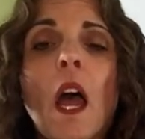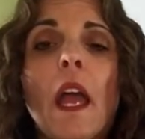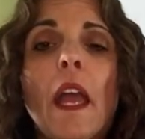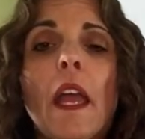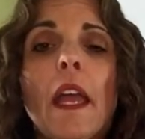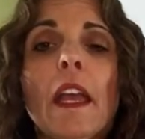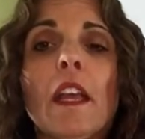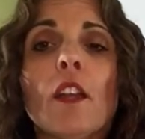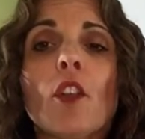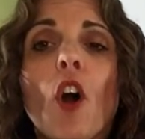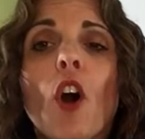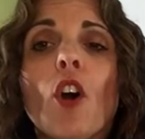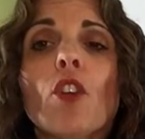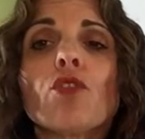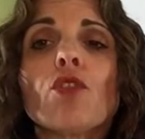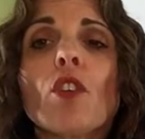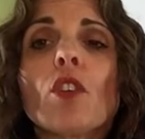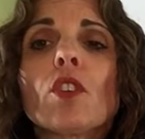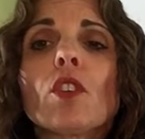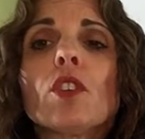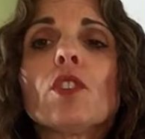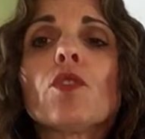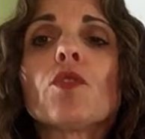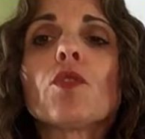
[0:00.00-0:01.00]
It also
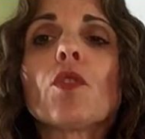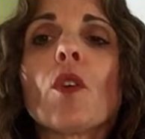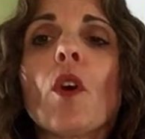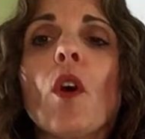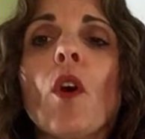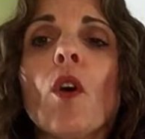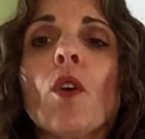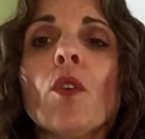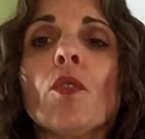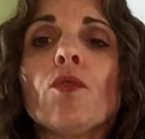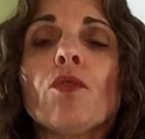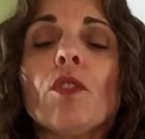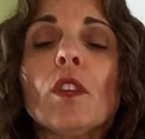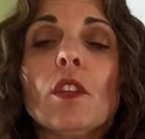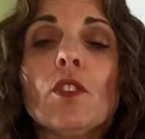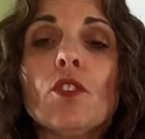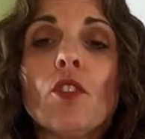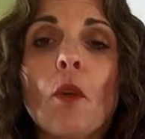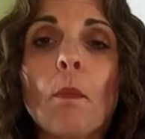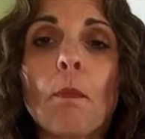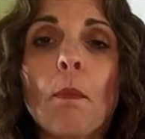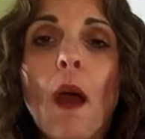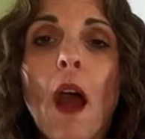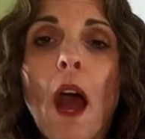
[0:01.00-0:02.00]
controls your
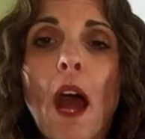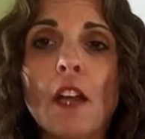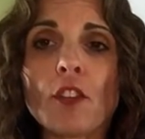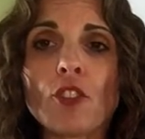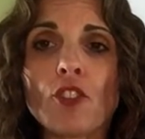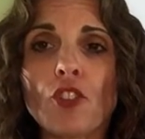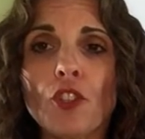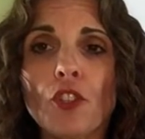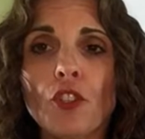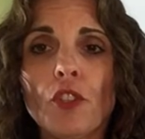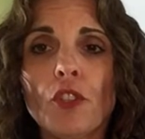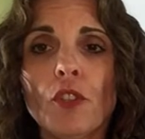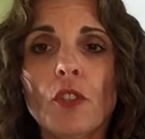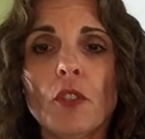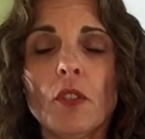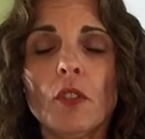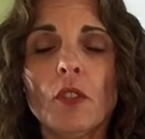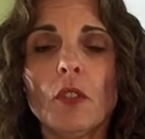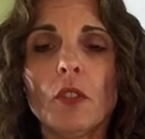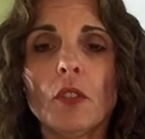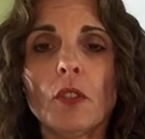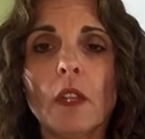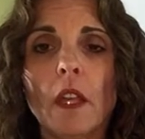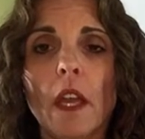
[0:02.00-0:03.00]
posture,
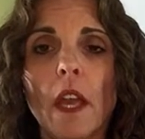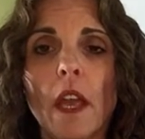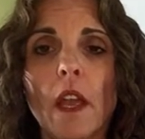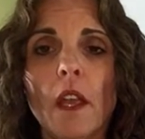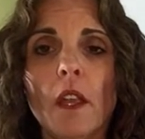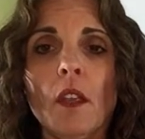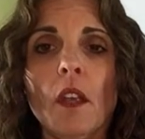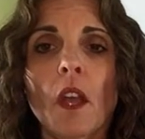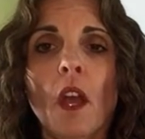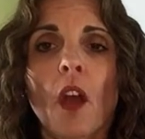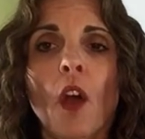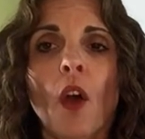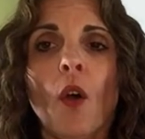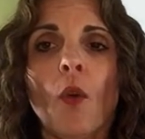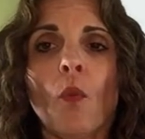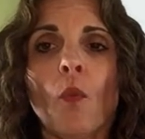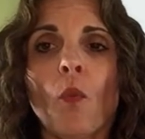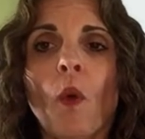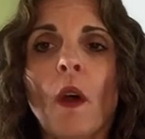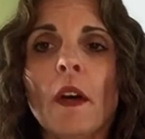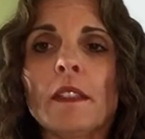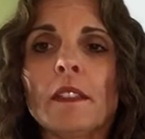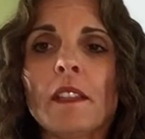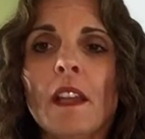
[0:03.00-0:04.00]
okay?
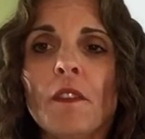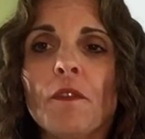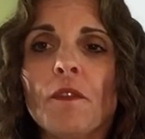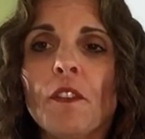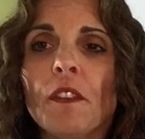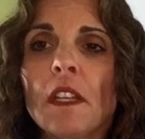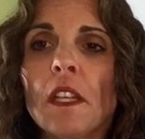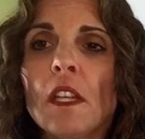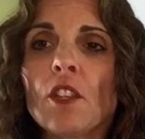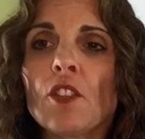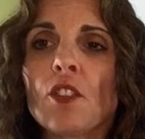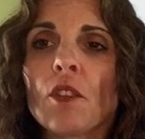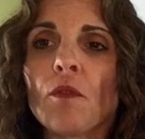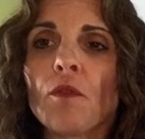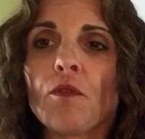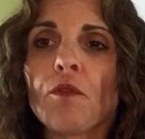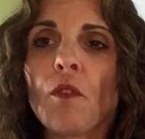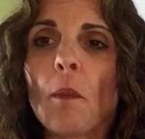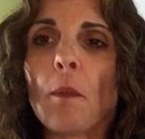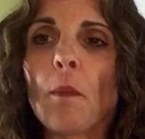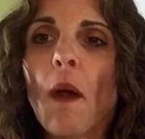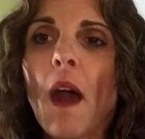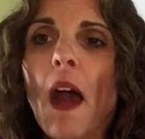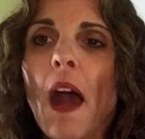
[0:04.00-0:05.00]
One definition for
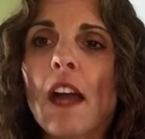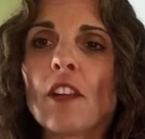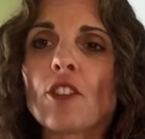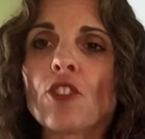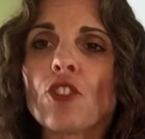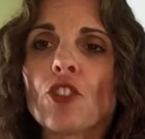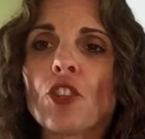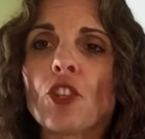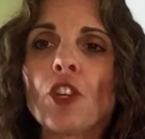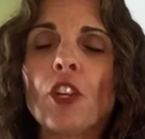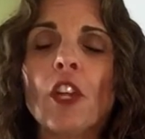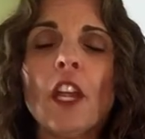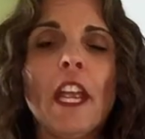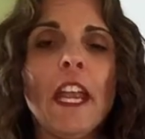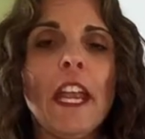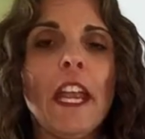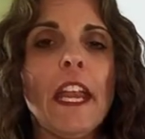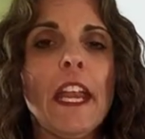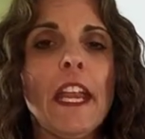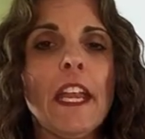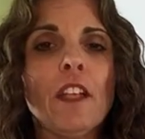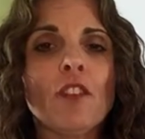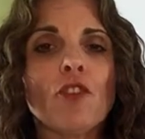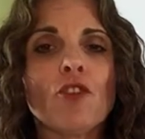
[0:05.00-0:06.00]
posture
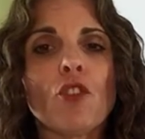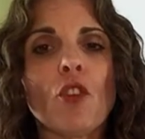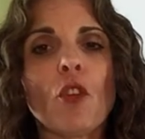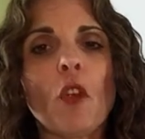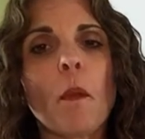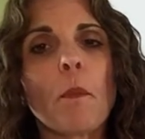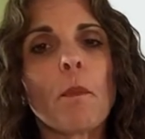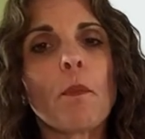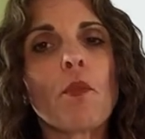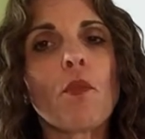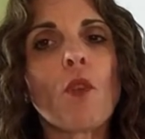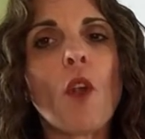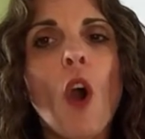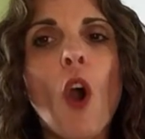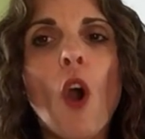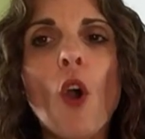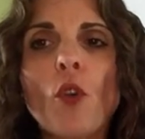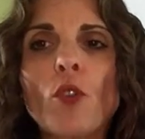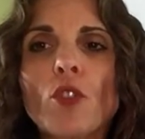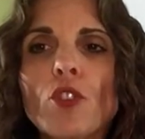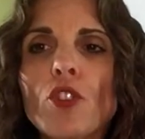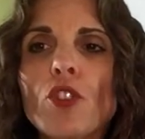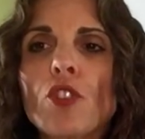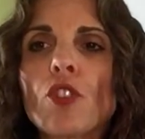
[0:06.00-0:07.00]
is your
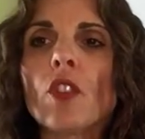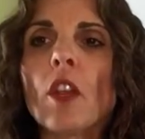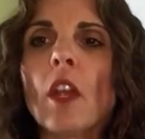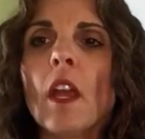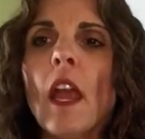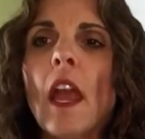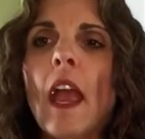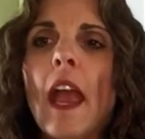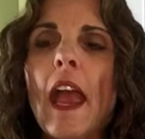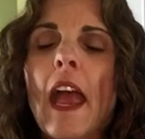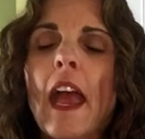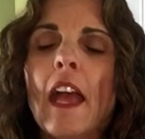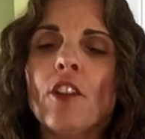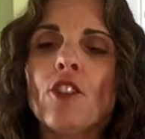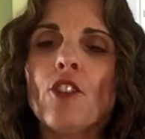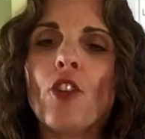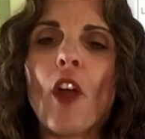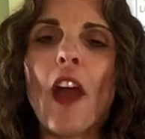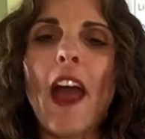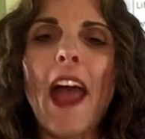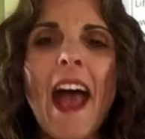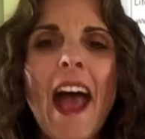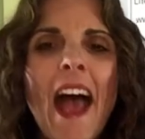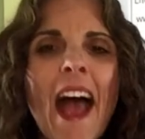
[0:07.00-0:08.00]
approach and your
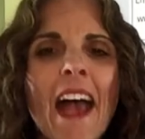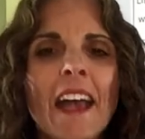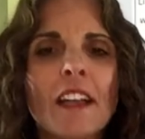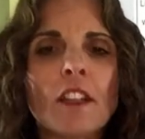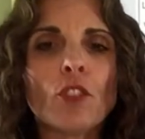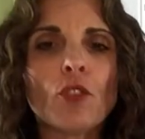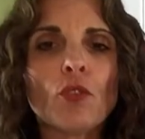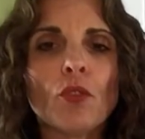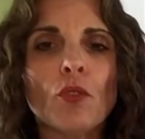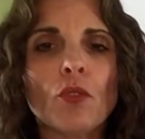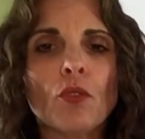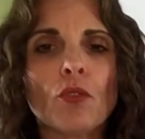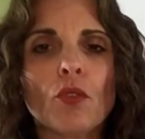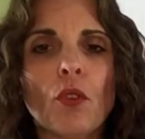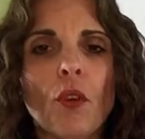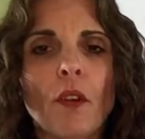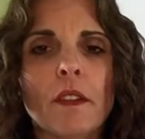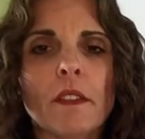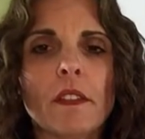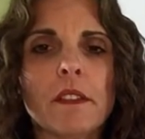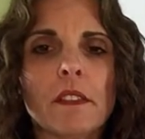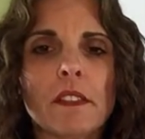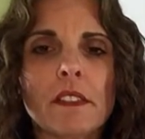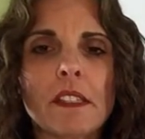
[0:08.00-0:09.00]
attitude
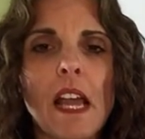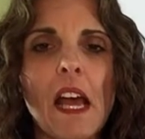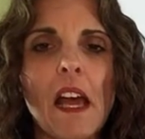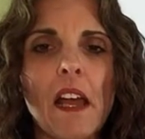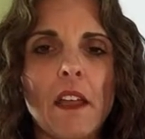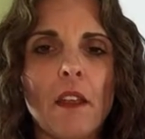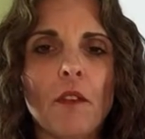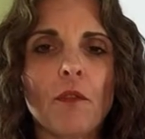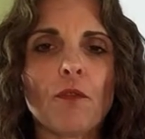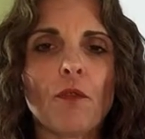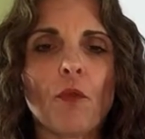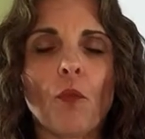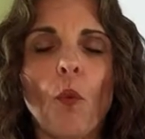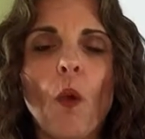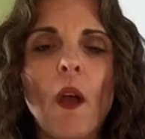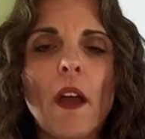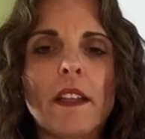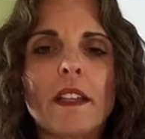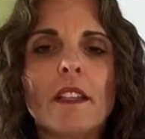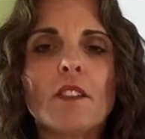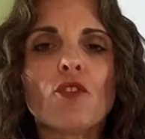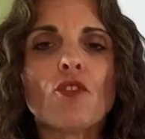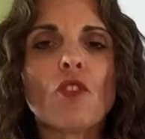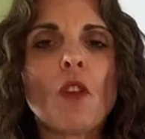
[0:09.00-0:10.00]
towards life. What
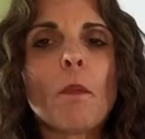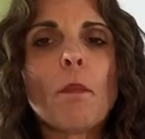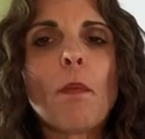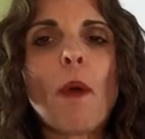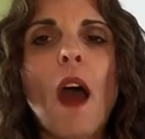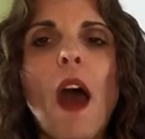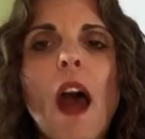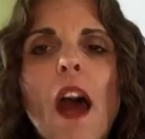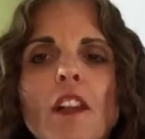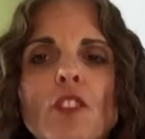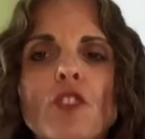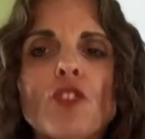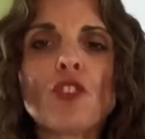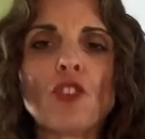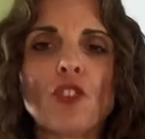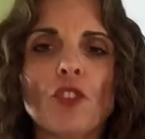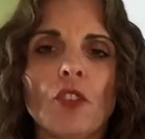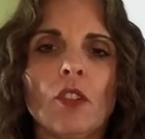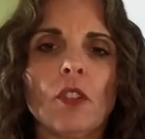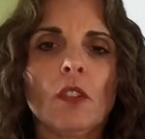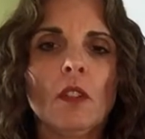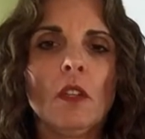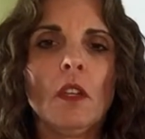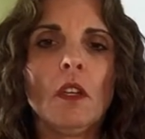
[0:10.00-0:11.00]
is your posture?
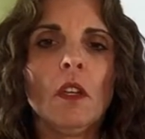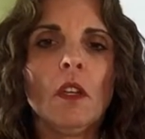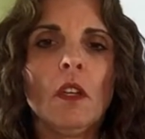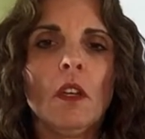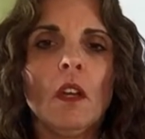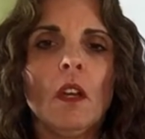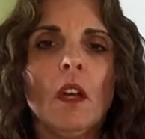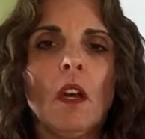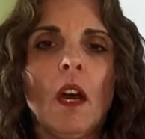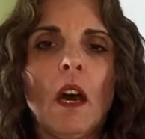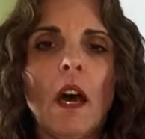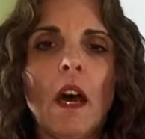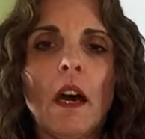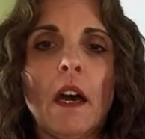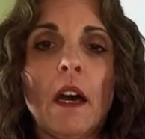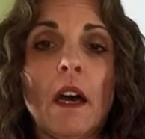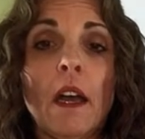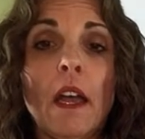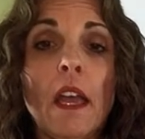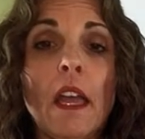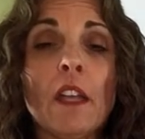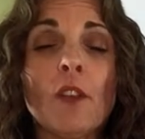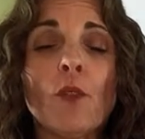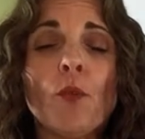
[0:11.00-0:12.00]
uh,
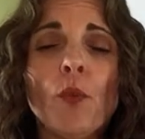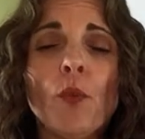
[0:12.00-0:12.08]
equ